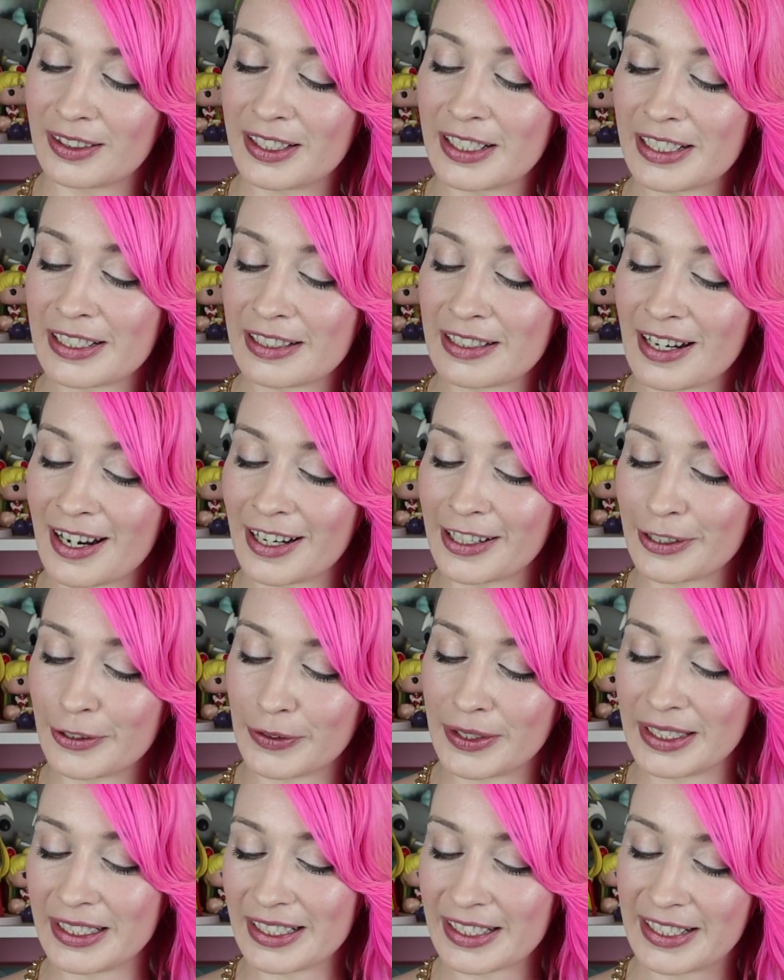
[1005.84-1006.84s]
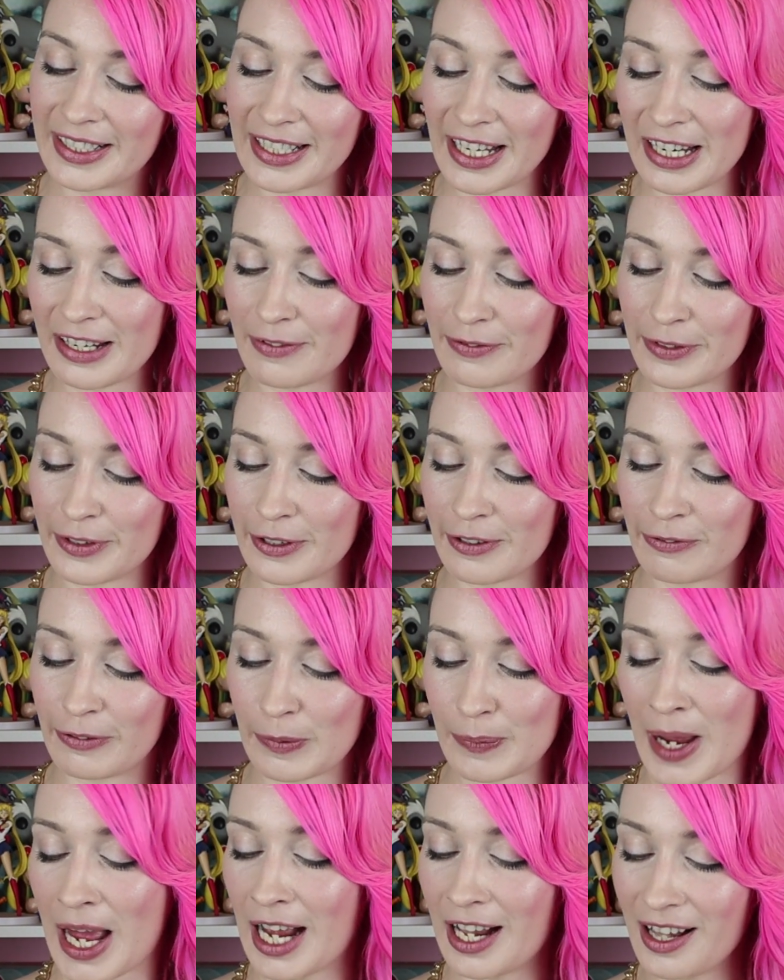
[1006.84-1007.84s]
She's not going to save you
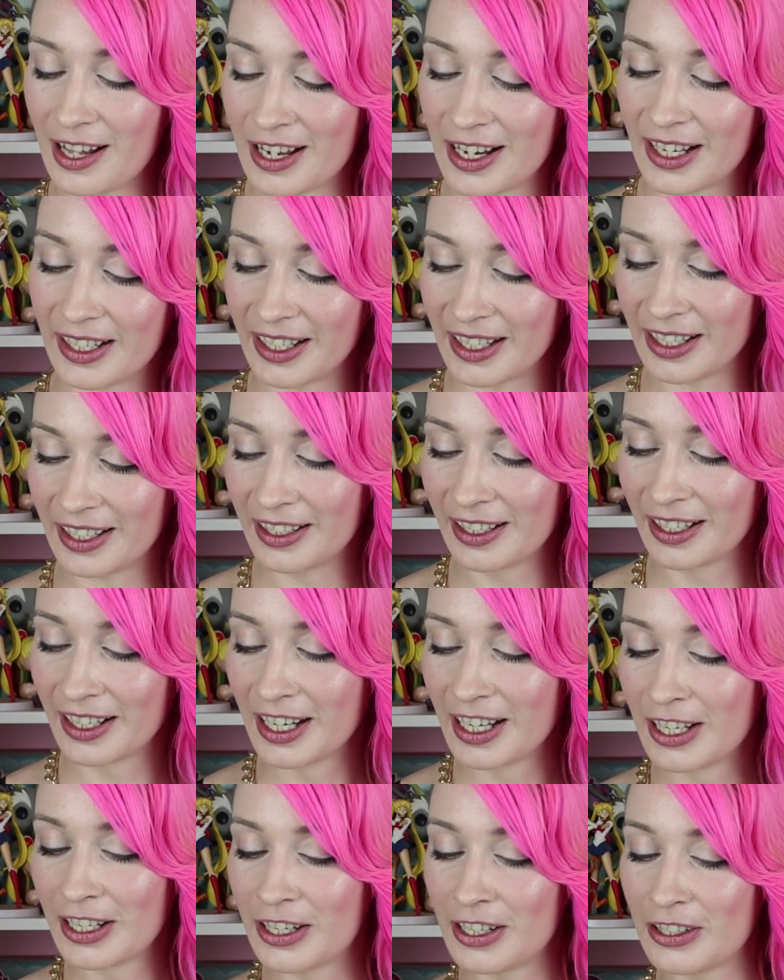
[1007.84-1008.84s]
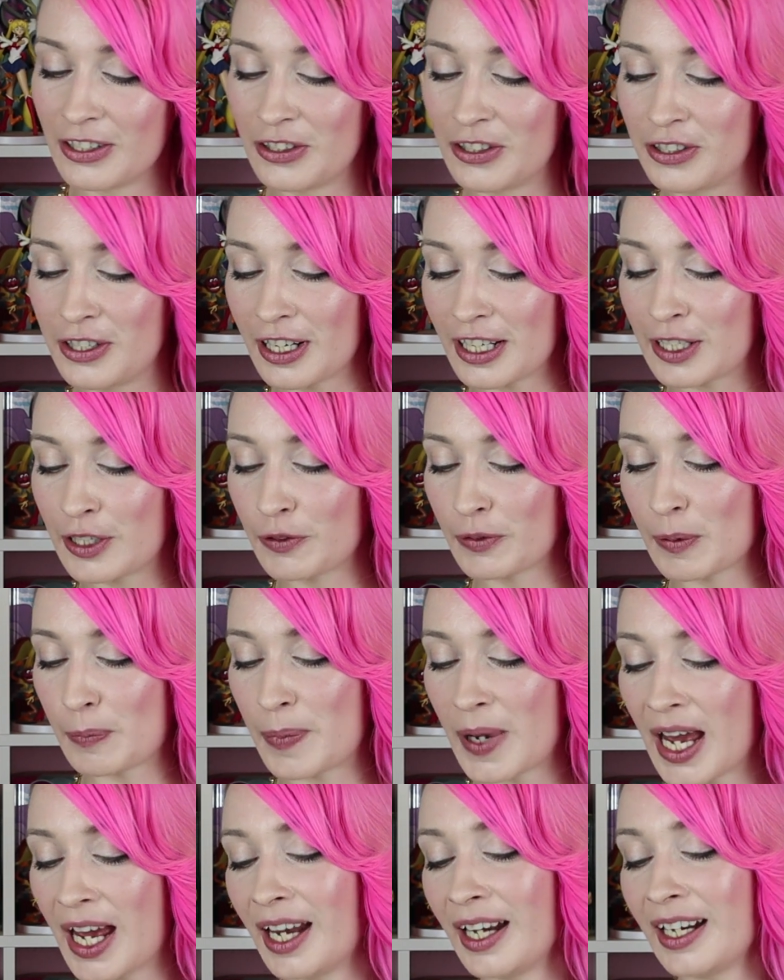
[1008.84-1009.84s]
from hell, honey. Just
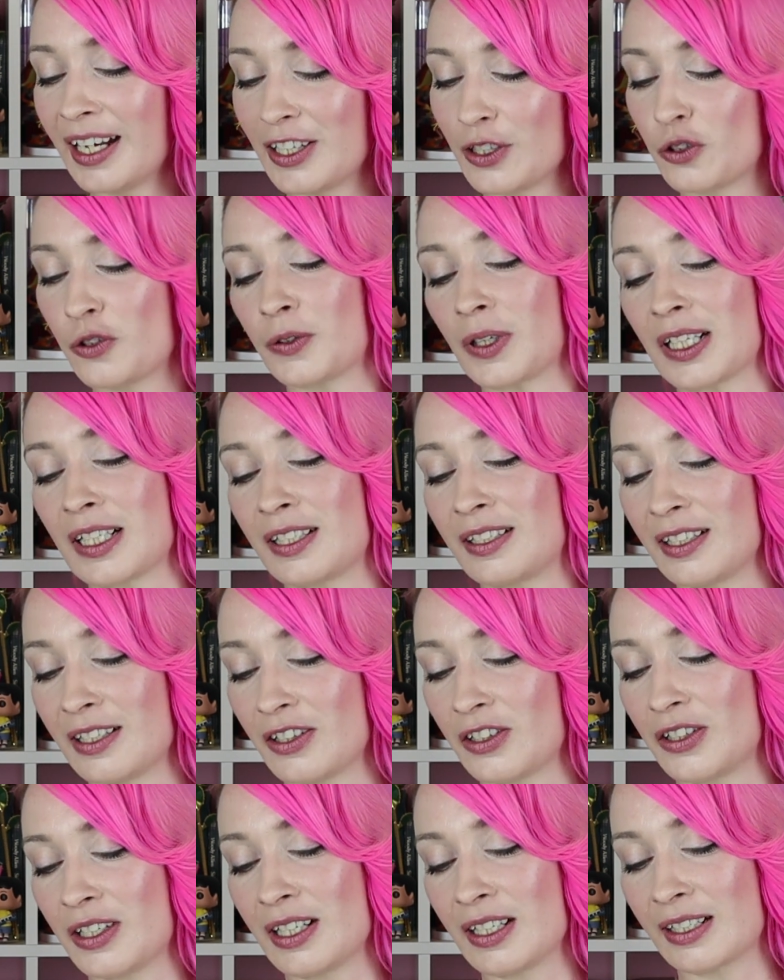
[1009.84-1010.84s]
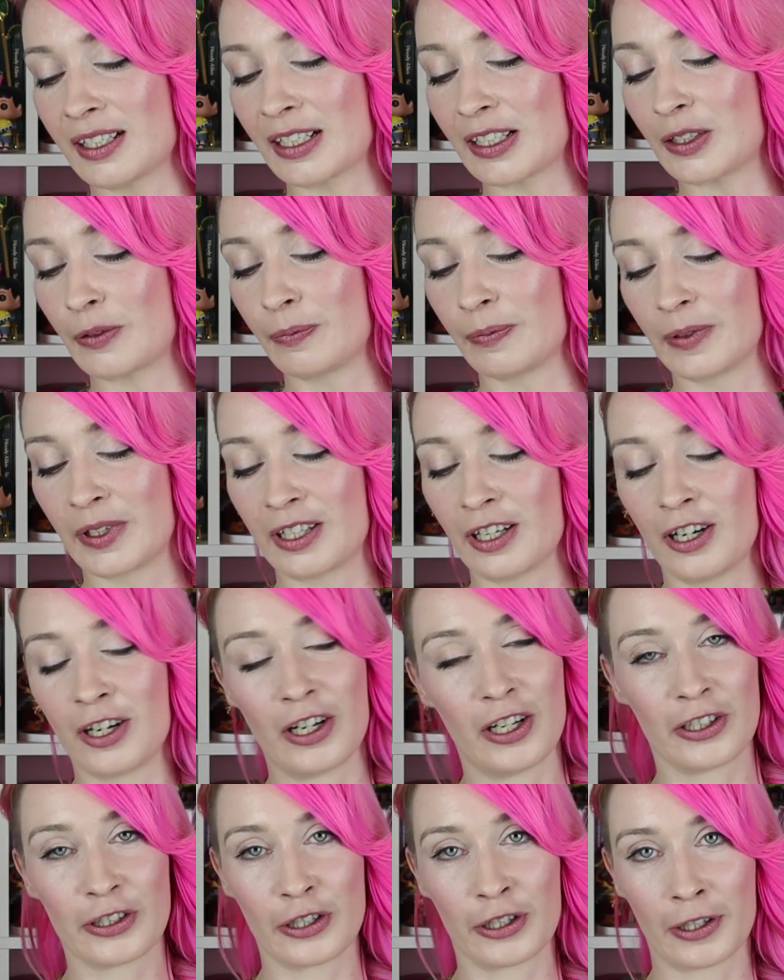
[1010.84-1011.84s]
repent and trust in Jesus with
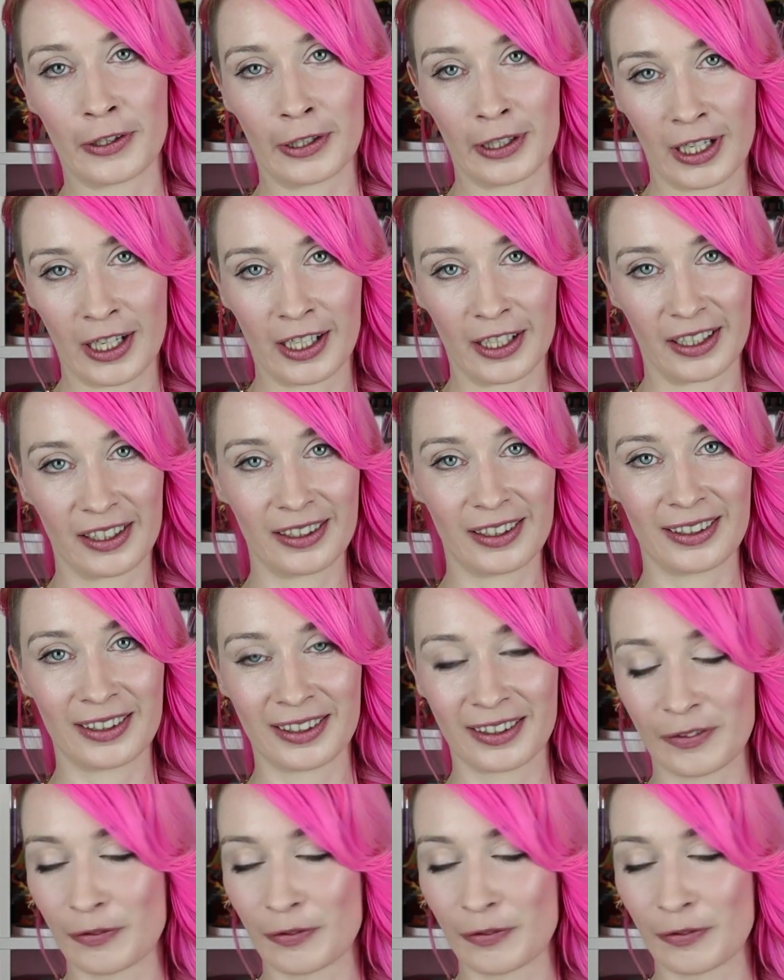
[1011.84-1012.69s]
all your heart.